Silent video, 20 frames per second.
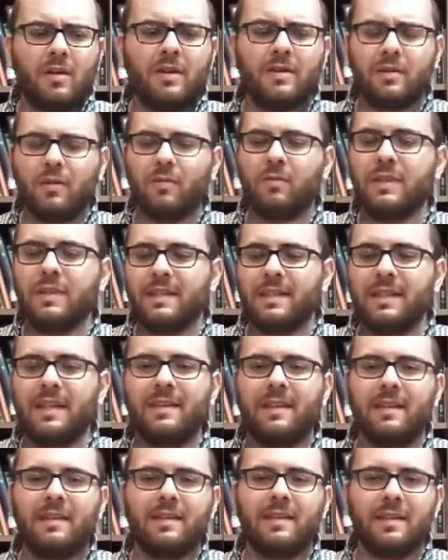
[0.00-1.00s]
So we see
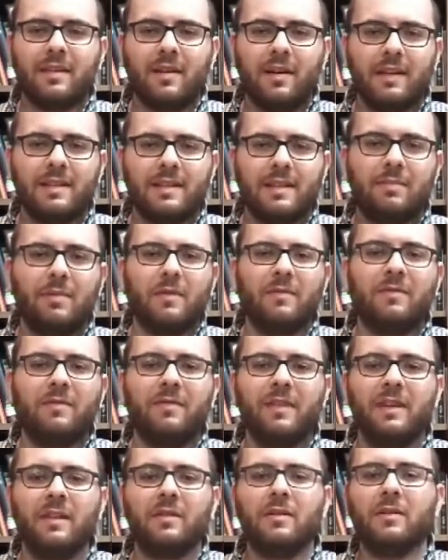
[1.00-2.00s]
that this concept of
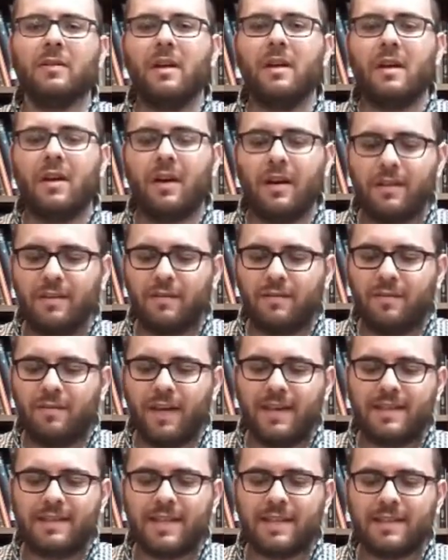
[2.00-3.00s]
fear on the
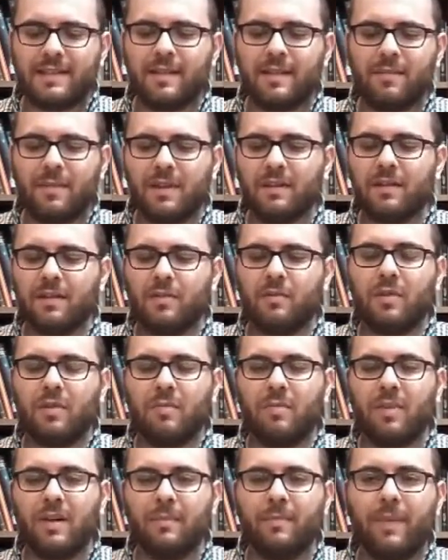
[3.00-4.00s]
face has something to do
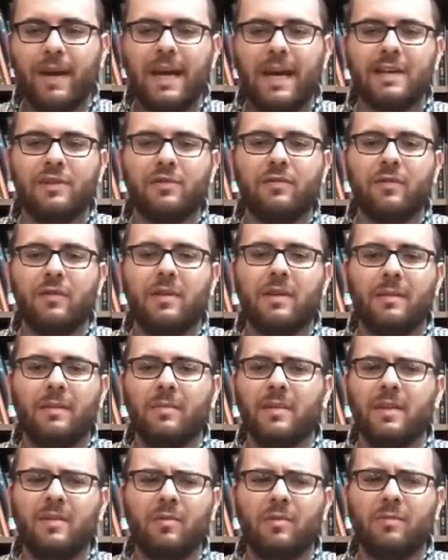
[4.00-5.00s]
with being bashful
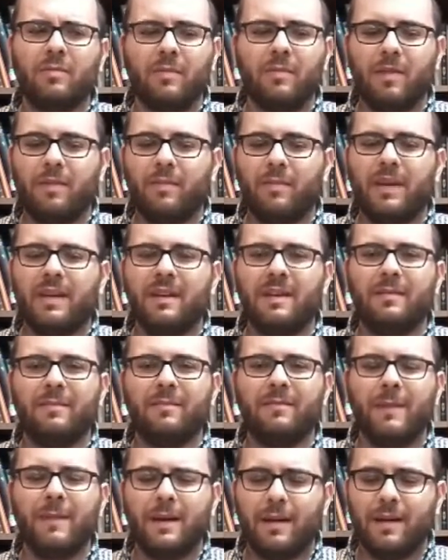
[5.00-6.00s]
and with
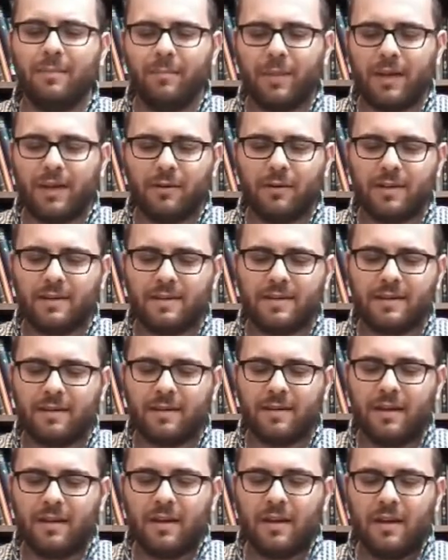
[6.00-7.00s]
being embarrassed.
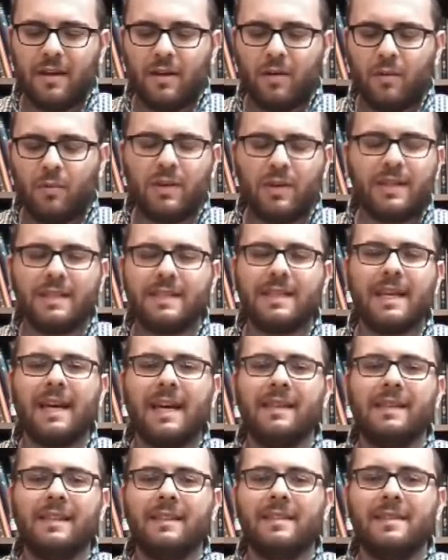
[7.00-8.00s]
What
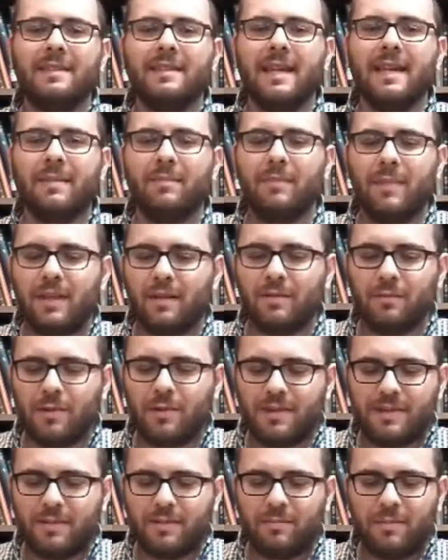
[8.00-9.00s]
exactly does that mean? What
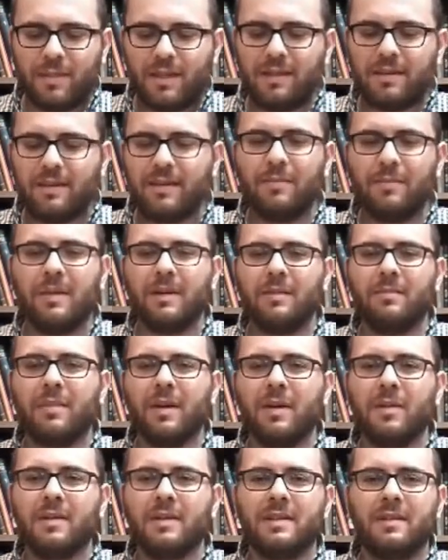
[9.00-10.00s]
does it mean to be
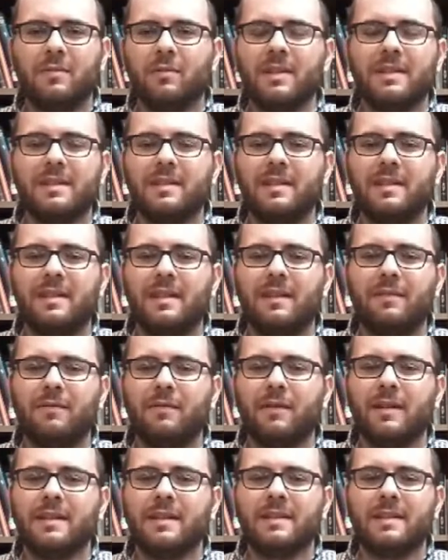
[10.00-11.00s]
embarrassed? And what's the
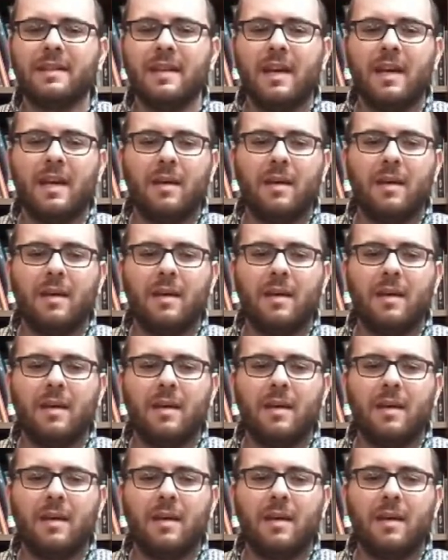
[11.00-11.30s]
difference